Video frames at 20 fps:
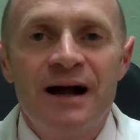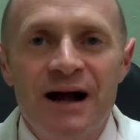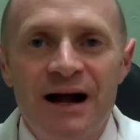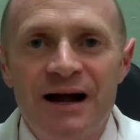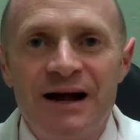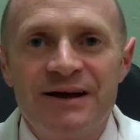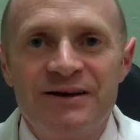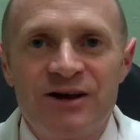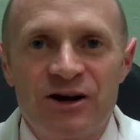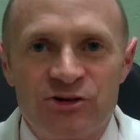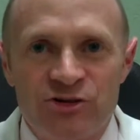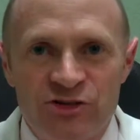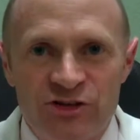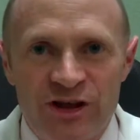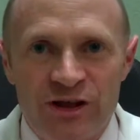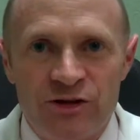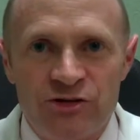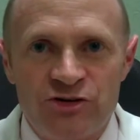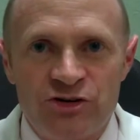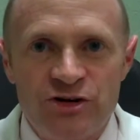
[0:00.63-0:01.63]
Hi, Dr.
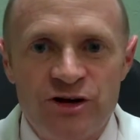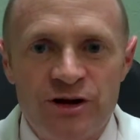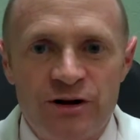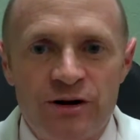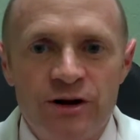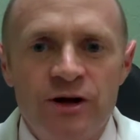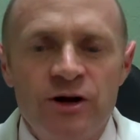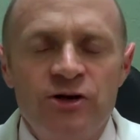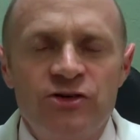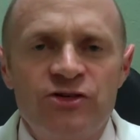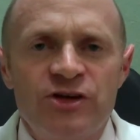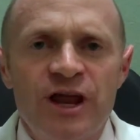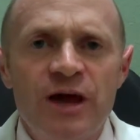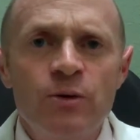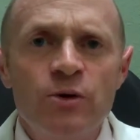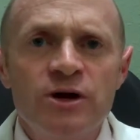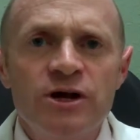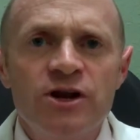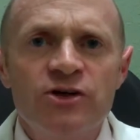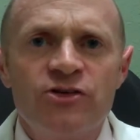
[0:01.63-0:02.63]
Salinger here.
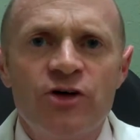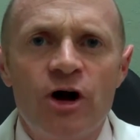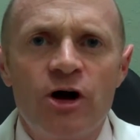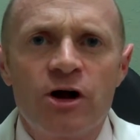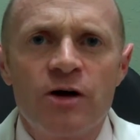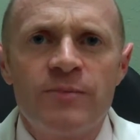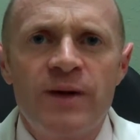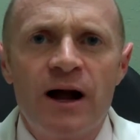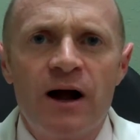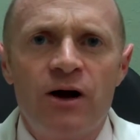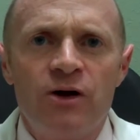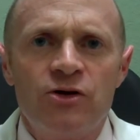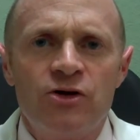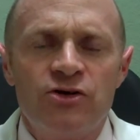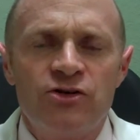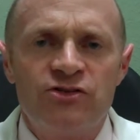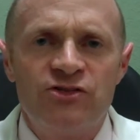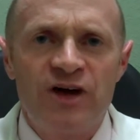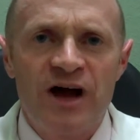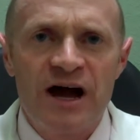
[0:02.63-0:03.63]
Today we're going to talk
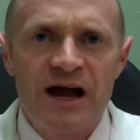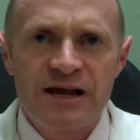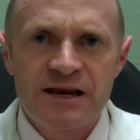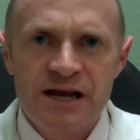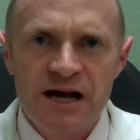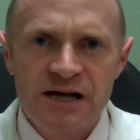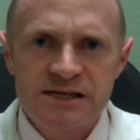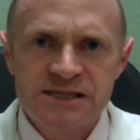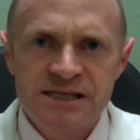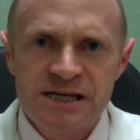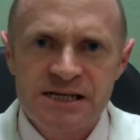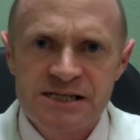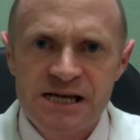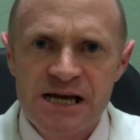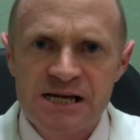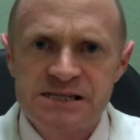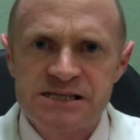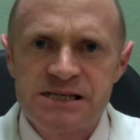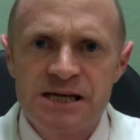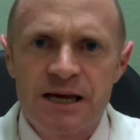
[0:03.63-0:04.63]
about diagnostic
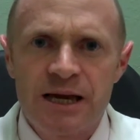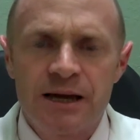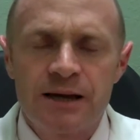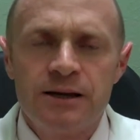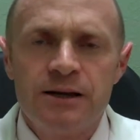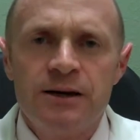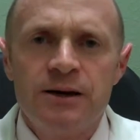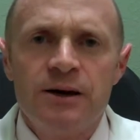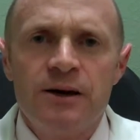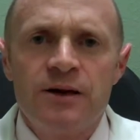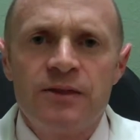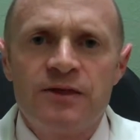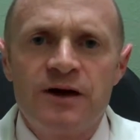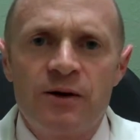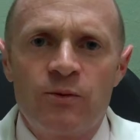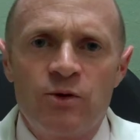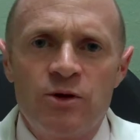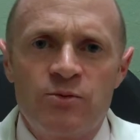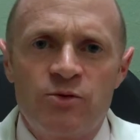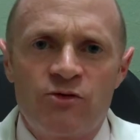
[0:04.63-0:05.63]
testing
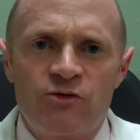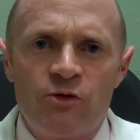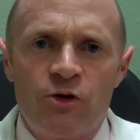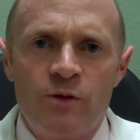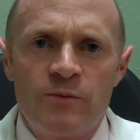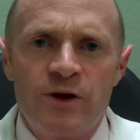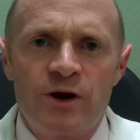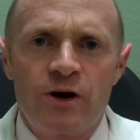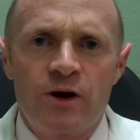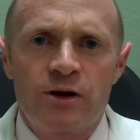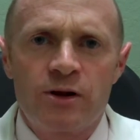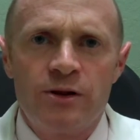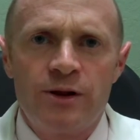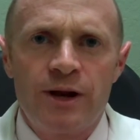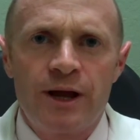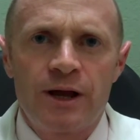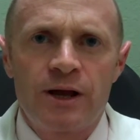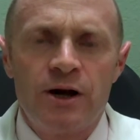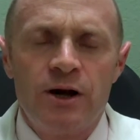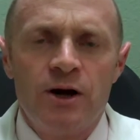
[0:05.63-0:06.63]
that we perform in our
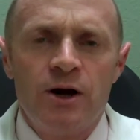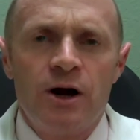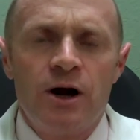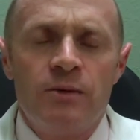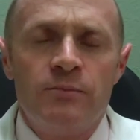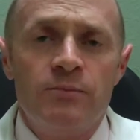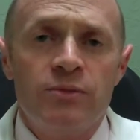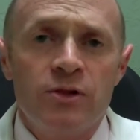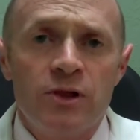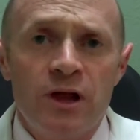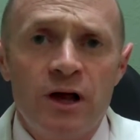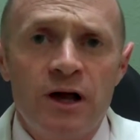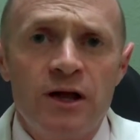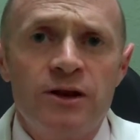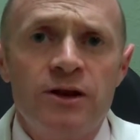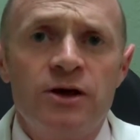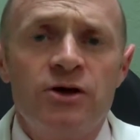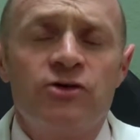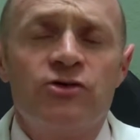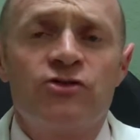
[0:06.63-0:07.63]
clinic.
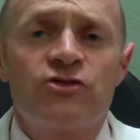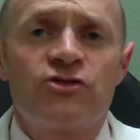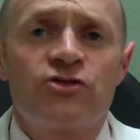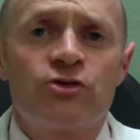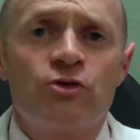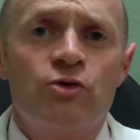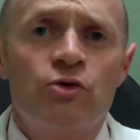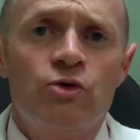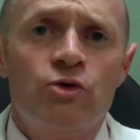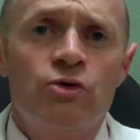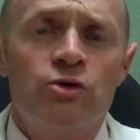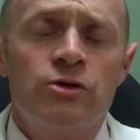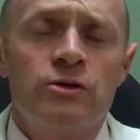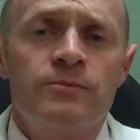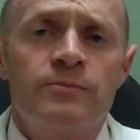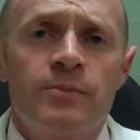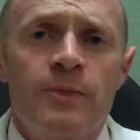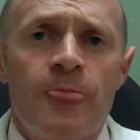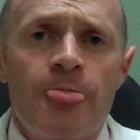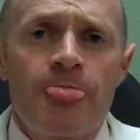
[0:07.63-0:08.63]
Blood,
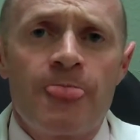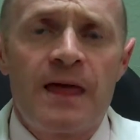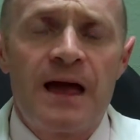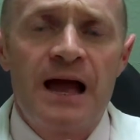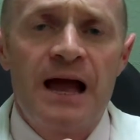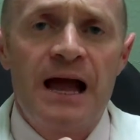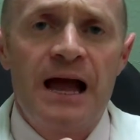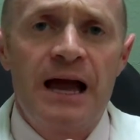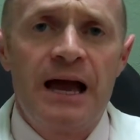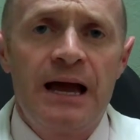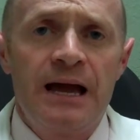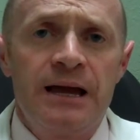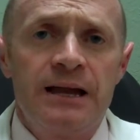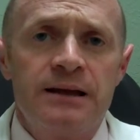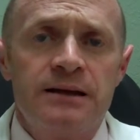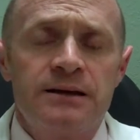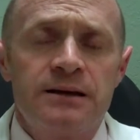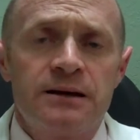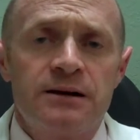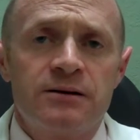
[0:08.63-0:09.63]
stool,
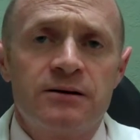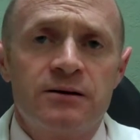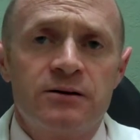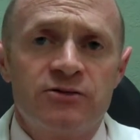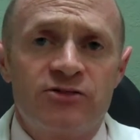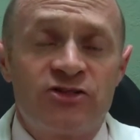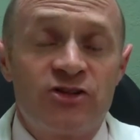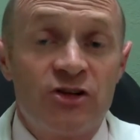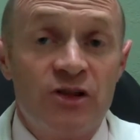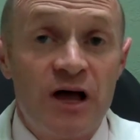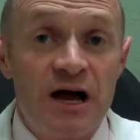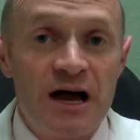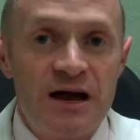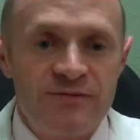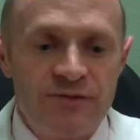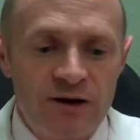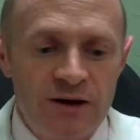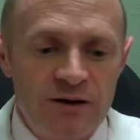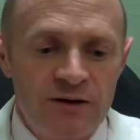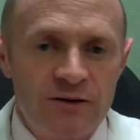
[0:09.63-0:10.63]
and
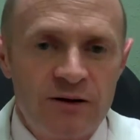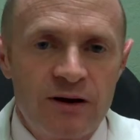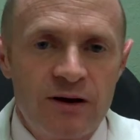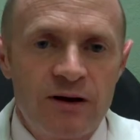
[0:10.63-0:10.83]
saliva.